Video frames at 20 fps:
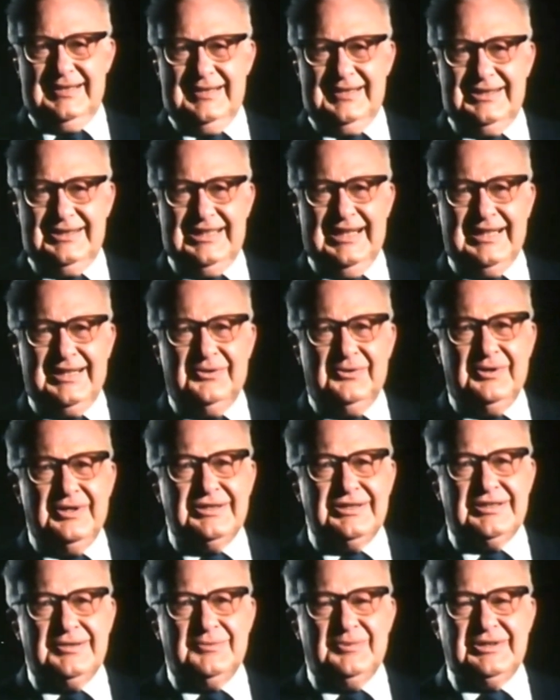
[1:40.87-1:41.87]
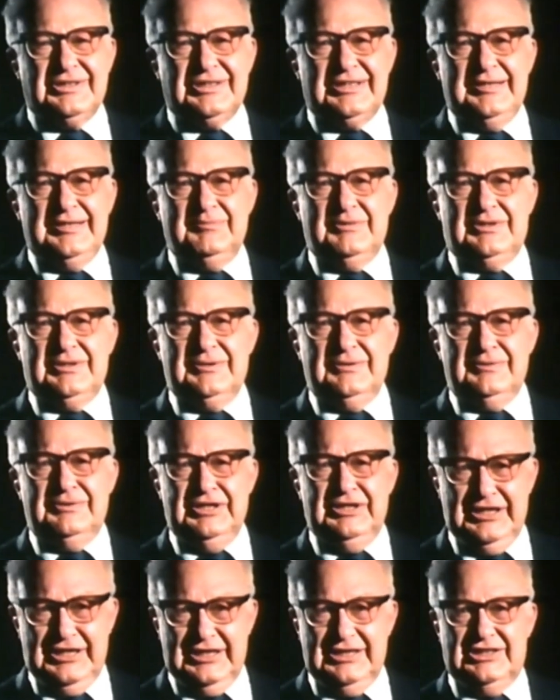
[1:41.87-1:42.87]
The second reason we seem to
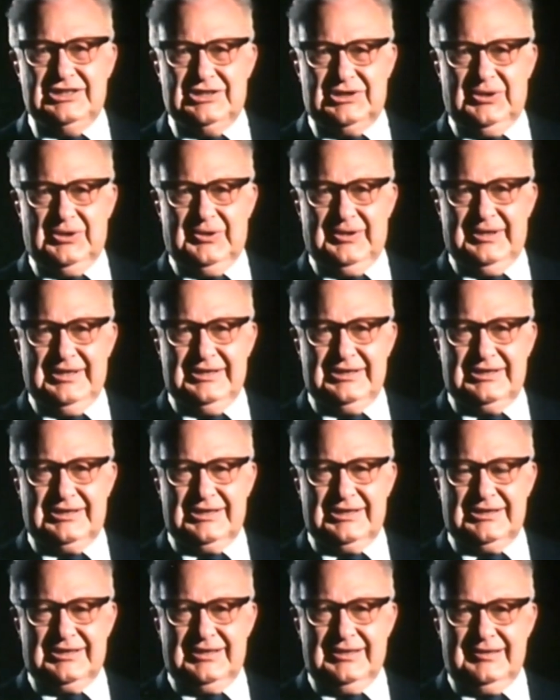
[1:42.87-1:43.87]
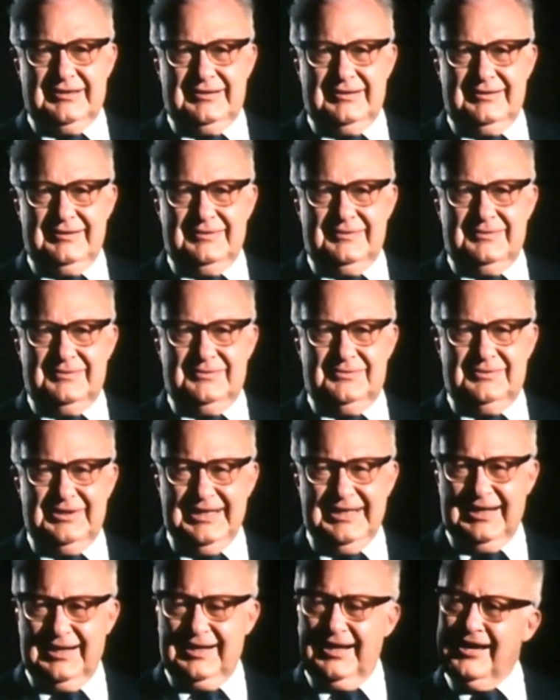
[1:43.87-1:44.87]
need stories is that
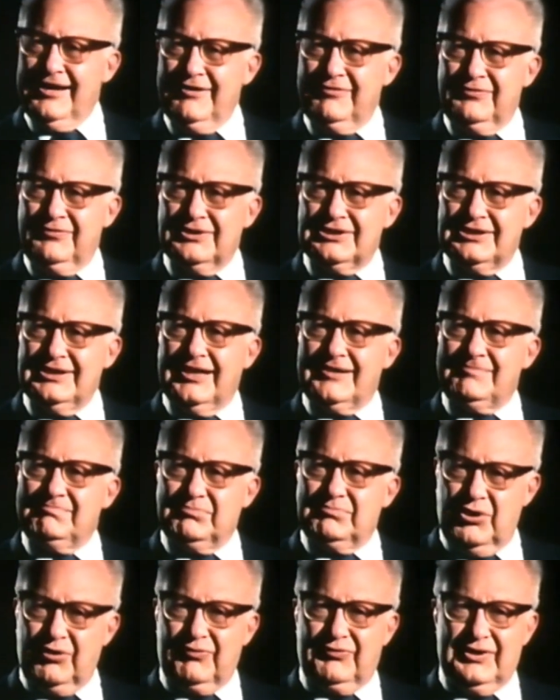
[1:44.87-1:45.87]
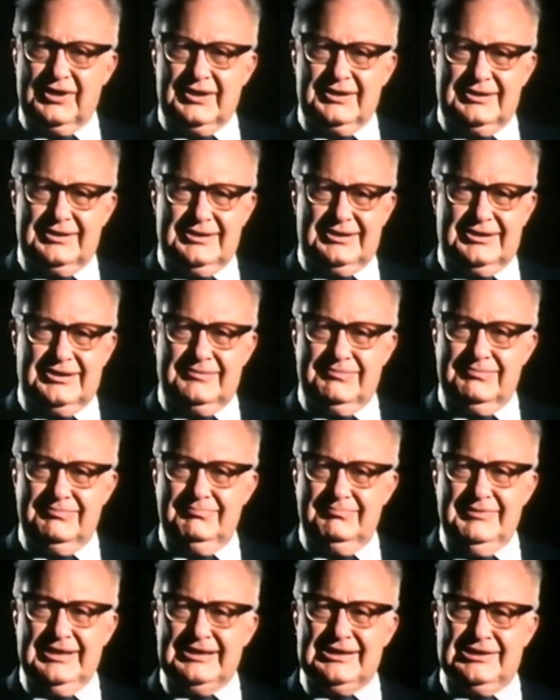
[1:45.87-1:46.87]
real life is not perfect. It's
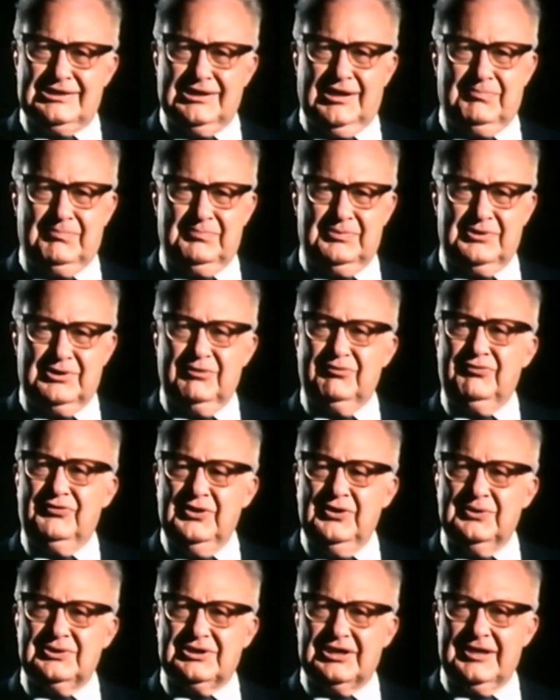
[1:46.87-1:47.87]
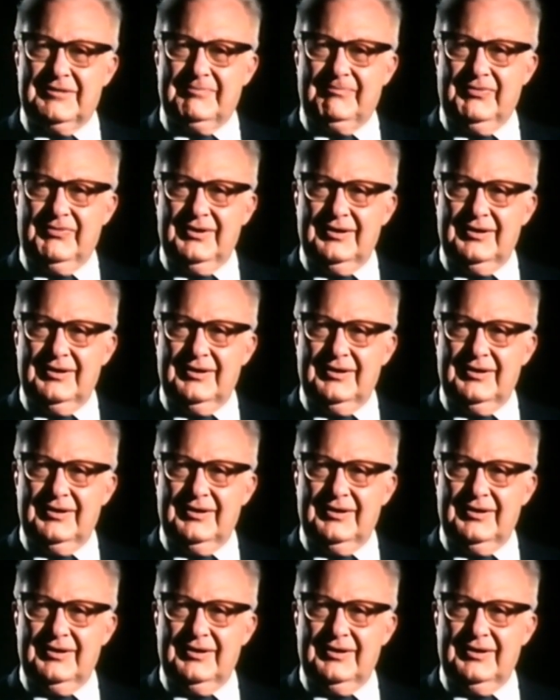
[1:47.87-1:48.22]
mixed up, confusing.